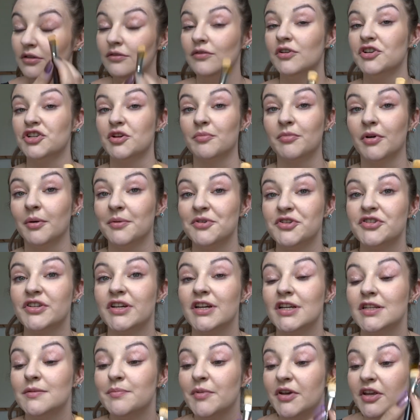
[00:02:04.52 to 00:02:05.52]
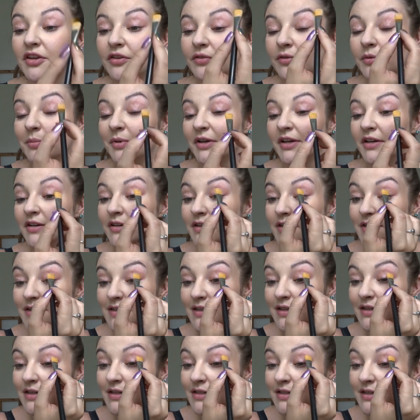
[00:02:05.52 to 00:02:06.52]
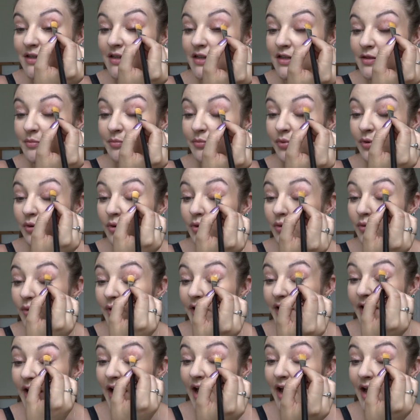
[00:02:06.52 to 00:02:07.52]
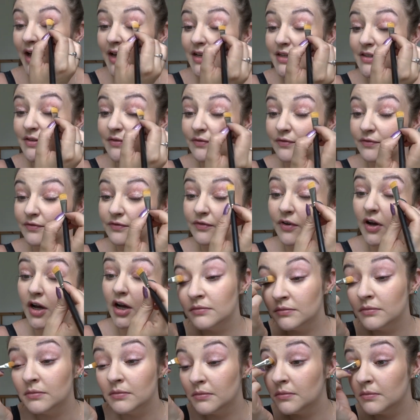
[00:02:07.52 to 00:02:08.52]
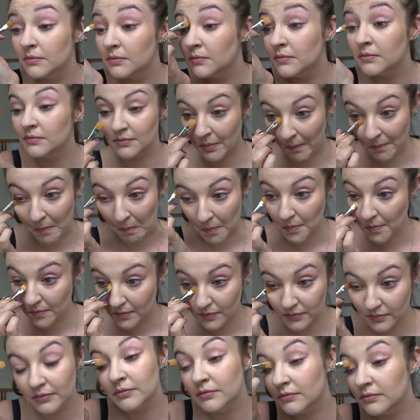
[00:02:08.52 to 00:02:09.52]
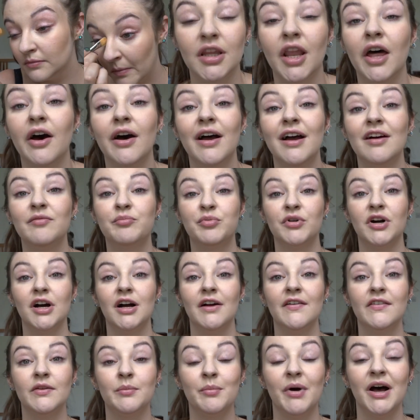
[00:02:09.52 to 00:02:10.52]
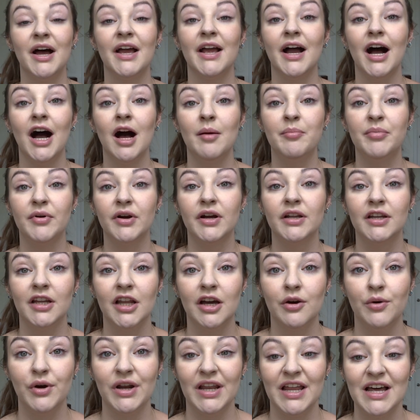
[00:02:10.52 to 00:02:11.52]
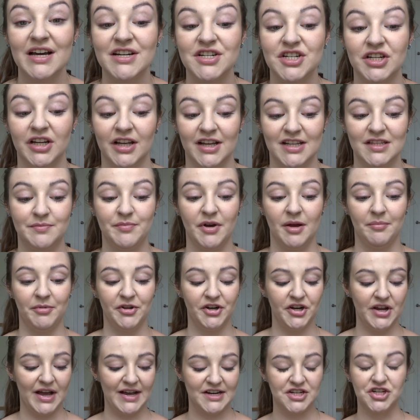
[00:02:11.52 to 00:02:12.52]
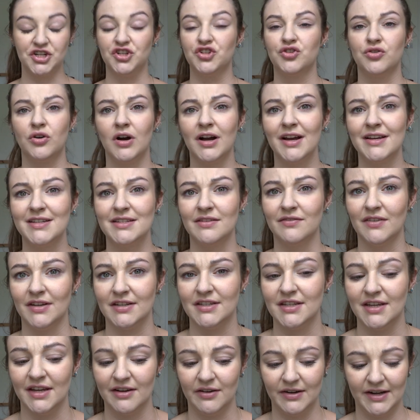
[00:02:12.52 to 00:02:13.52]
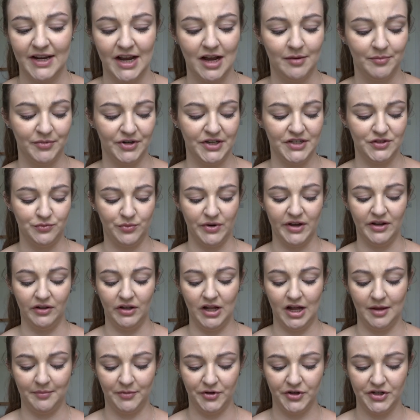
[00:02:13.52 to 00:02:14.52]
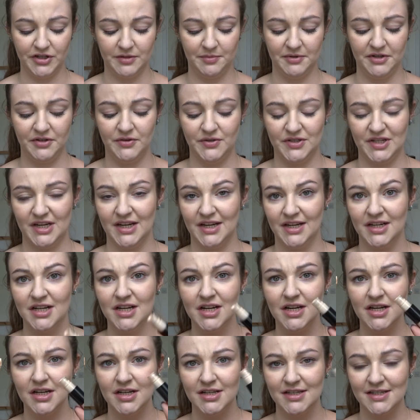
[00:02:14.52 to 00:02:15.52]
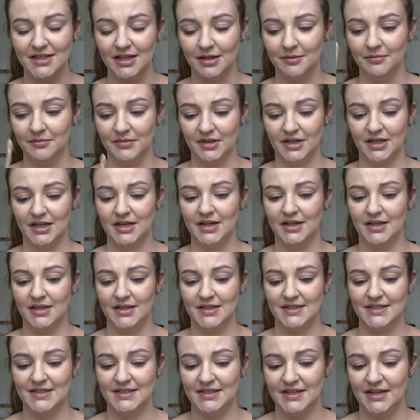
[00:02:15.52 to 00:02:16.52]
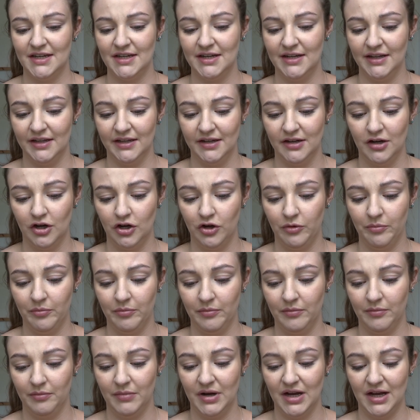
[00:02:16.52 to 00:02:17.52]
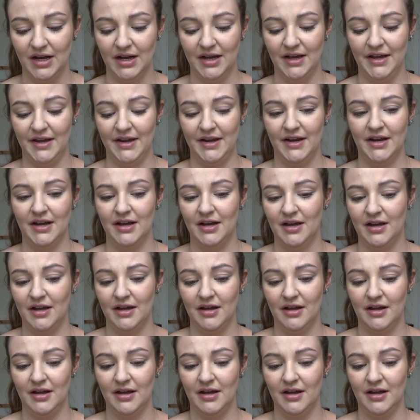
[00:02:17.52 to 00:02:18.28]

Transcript: Which I'm probably just gonna speed through because this is boring as fuck. Now I have primed my upper and lower lash lines, but I'm gonna actually try something today on camera as well. I'm going to be using some concealer on my